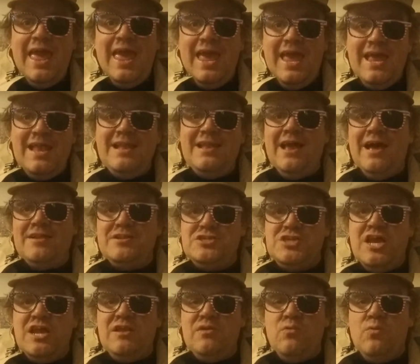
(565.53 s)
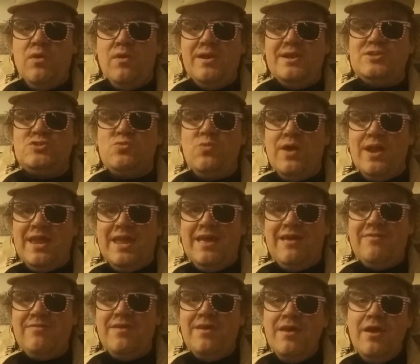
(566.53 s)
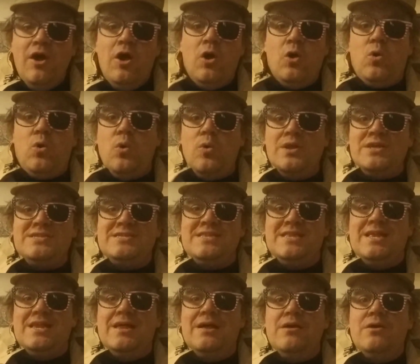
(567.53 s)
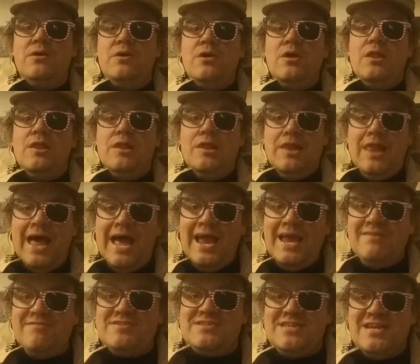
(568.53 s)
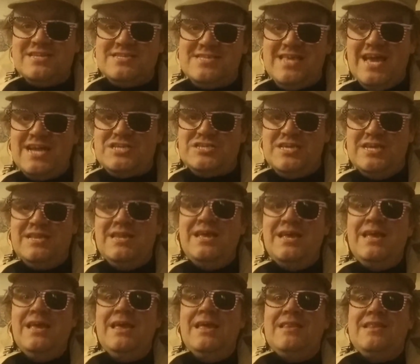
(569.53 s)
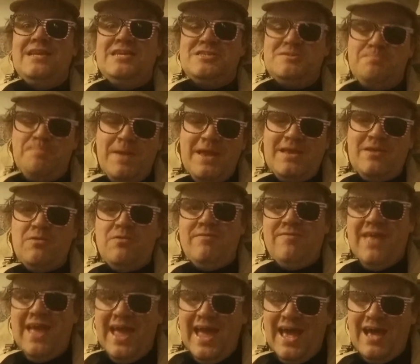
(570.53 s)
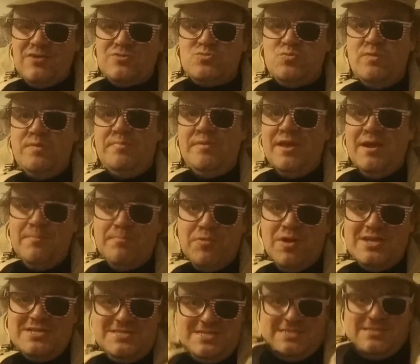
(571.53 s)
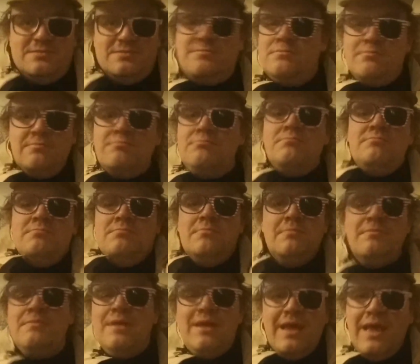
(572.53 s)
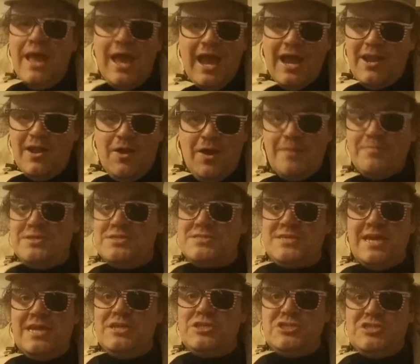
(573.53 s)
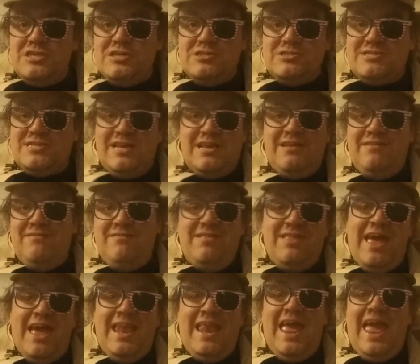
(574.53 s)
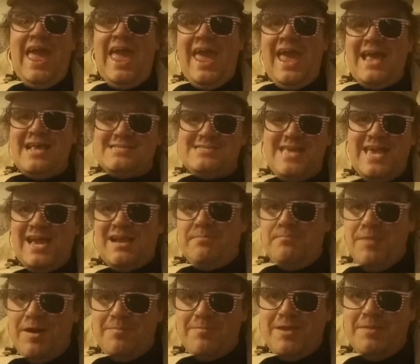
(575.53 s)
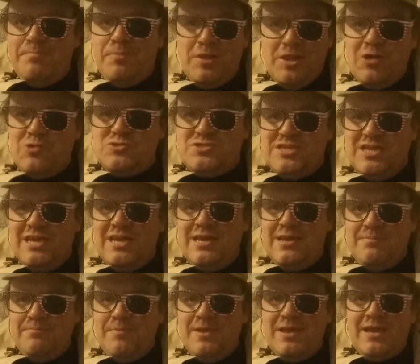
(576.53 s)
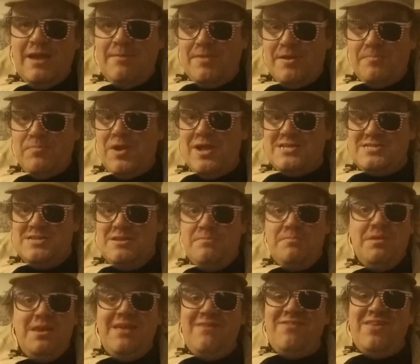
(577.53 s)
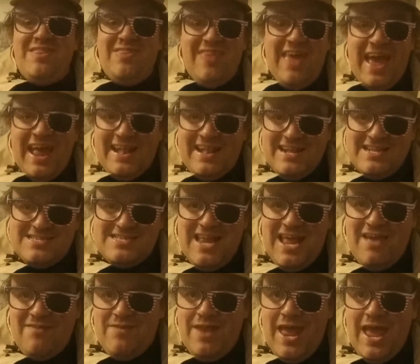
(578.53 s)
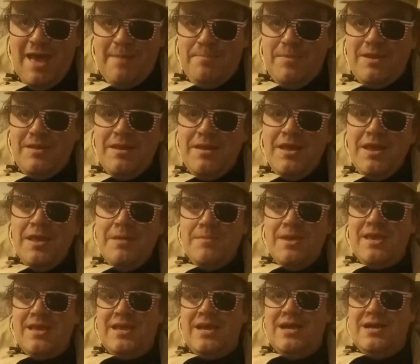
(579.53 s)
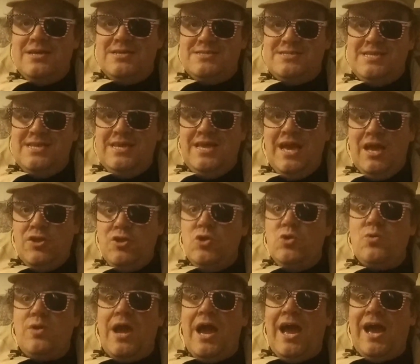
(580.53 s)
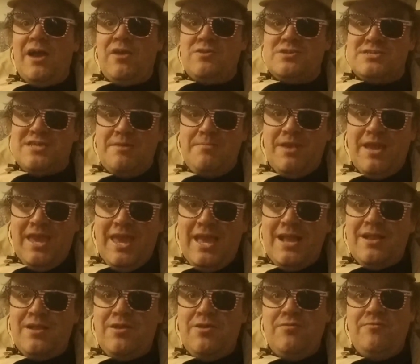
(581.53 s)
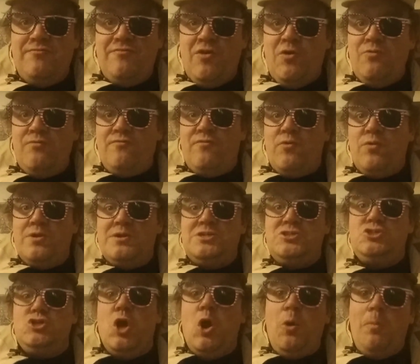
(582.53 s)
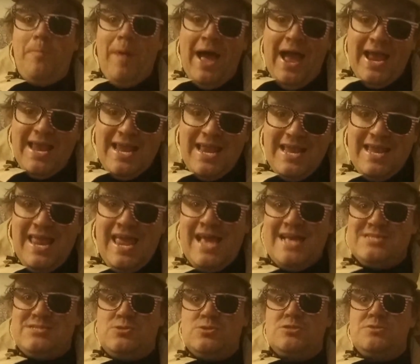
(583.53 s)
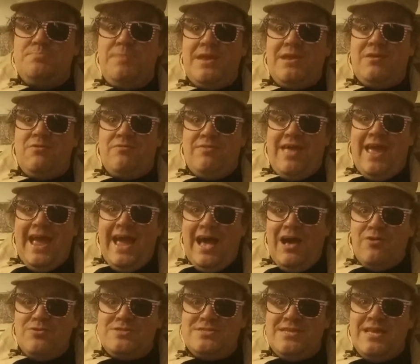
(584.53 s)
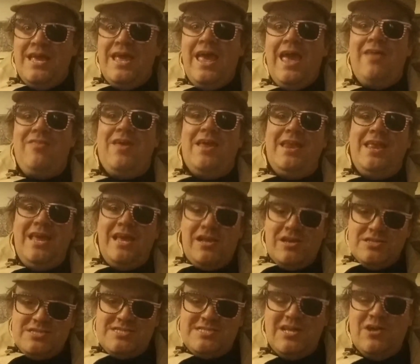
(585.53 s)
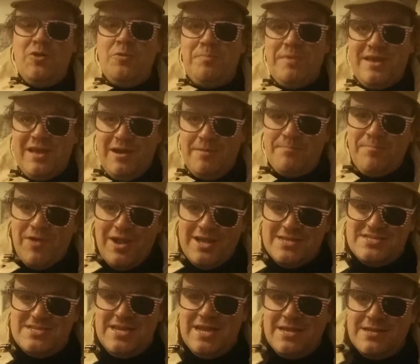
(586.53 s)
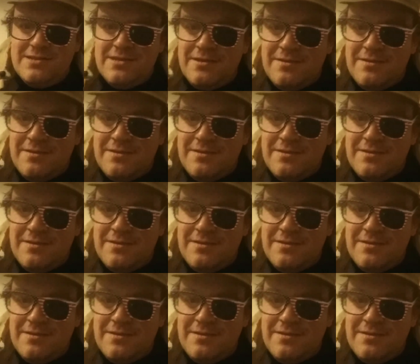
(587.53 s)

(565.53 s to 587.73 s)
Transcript: end on January 20th, according to the line of succession, the Speaker of the House would become president. I know, I'm just getting chills thinking of that Aztec mummy Pelosi becoming president. I mean, even that doesn't have it happen, because the new Congress coming in could vote for Joe Biden as their Speaker of the House, and then he could still become president.